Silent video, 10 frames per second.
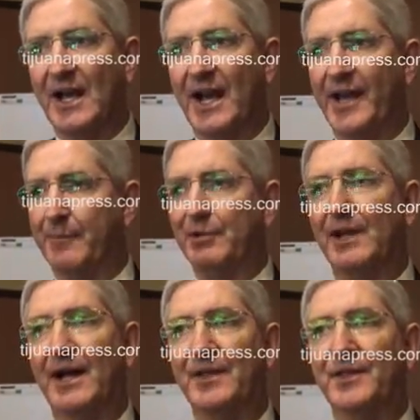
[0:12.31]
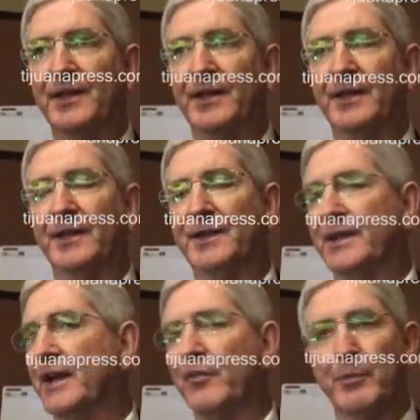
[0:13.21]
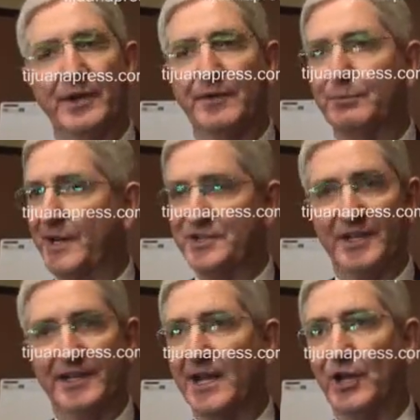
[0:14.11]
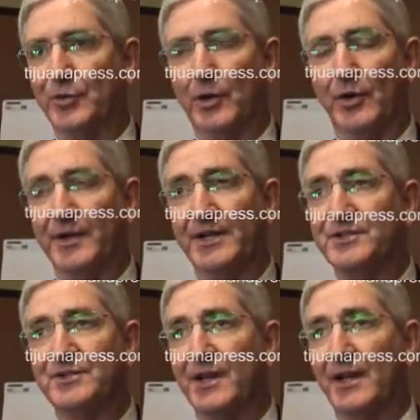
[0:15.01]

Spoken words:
I applaud the government of President Calderon. He's